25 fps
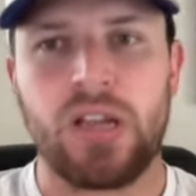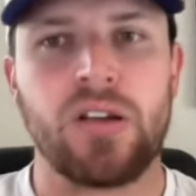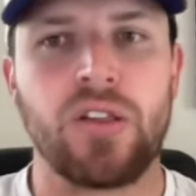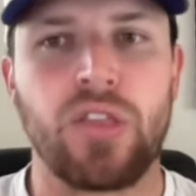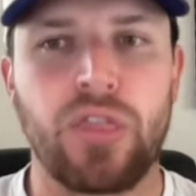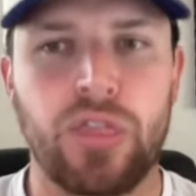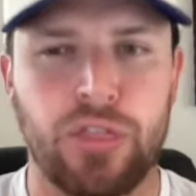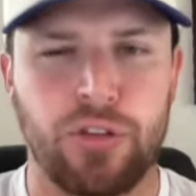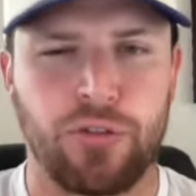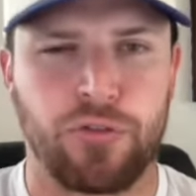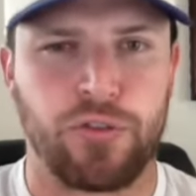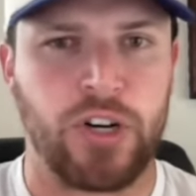
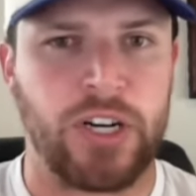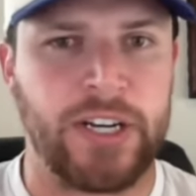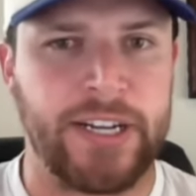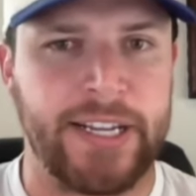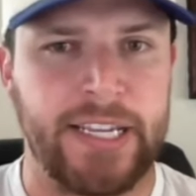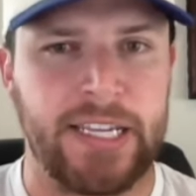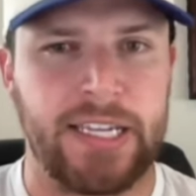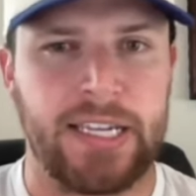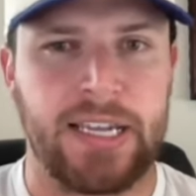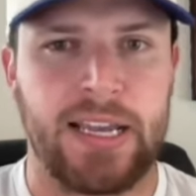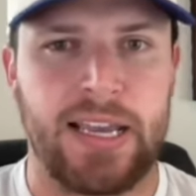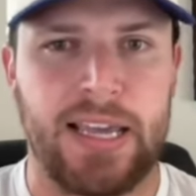
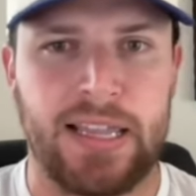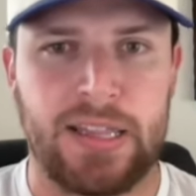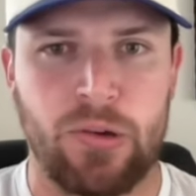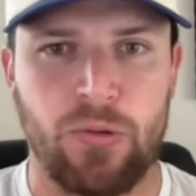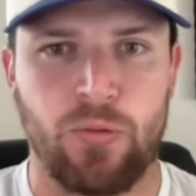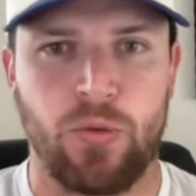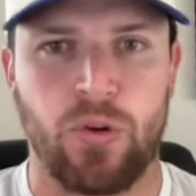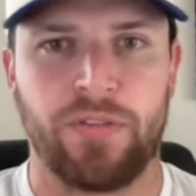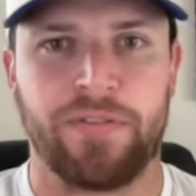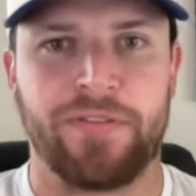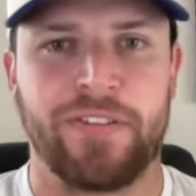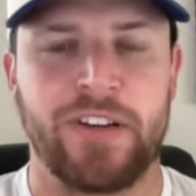three, and
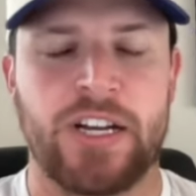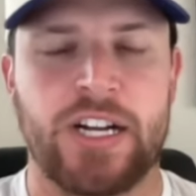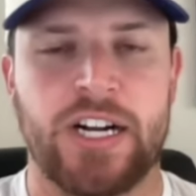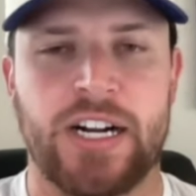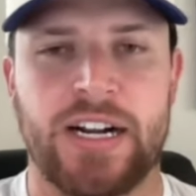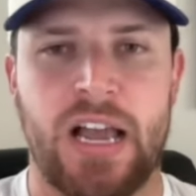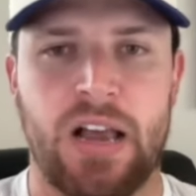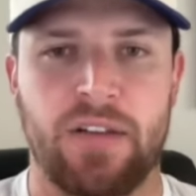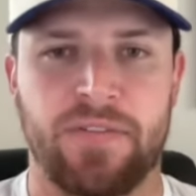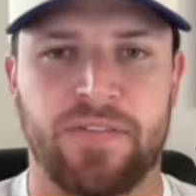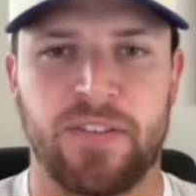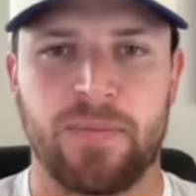then we'll figure
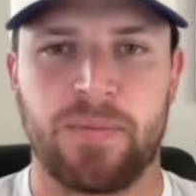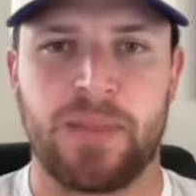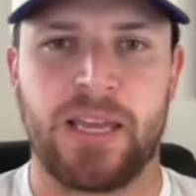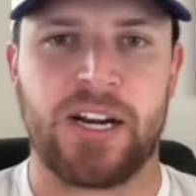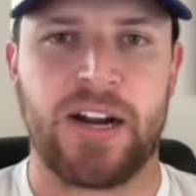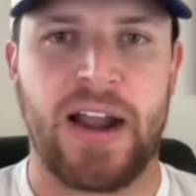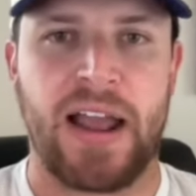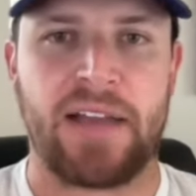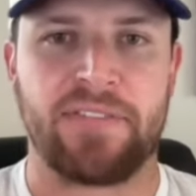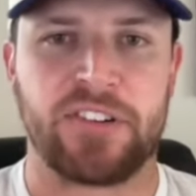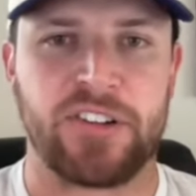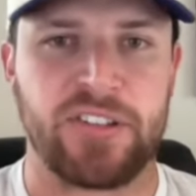it out from
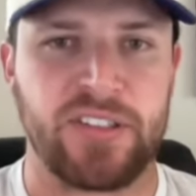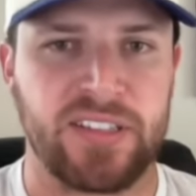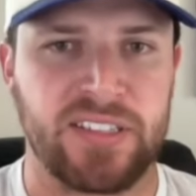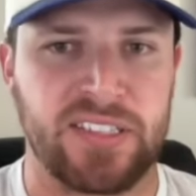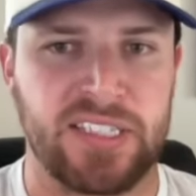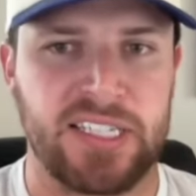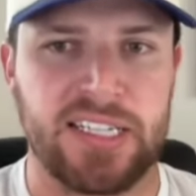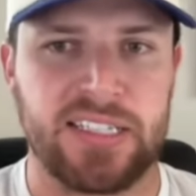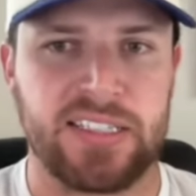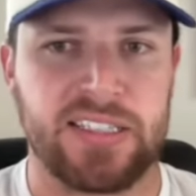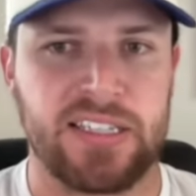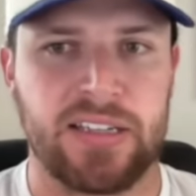there after the
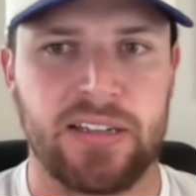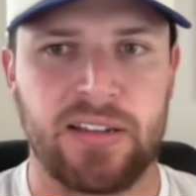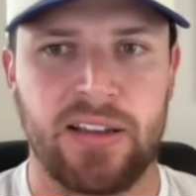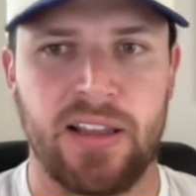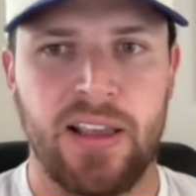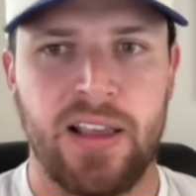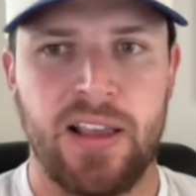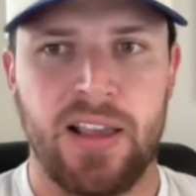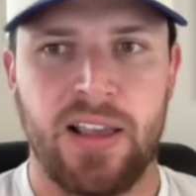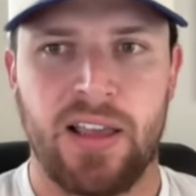season.